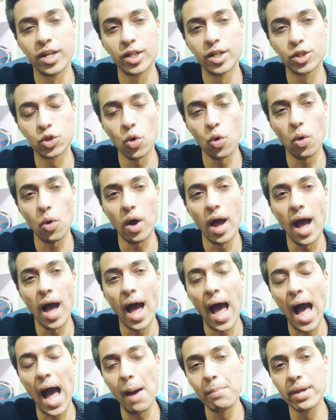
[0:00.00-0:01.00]
So,
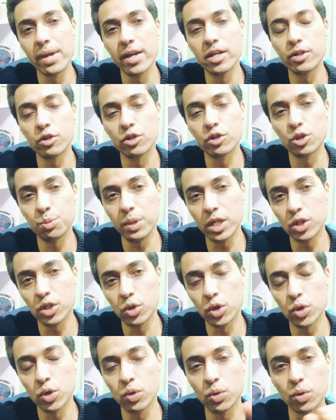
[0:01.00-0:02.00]
I'm here to speak
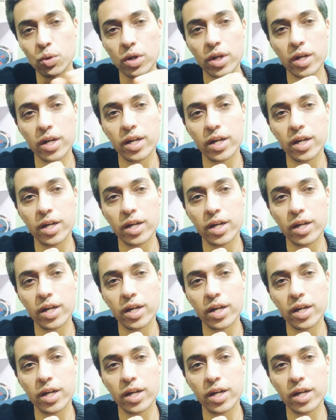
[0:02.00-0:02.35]
to you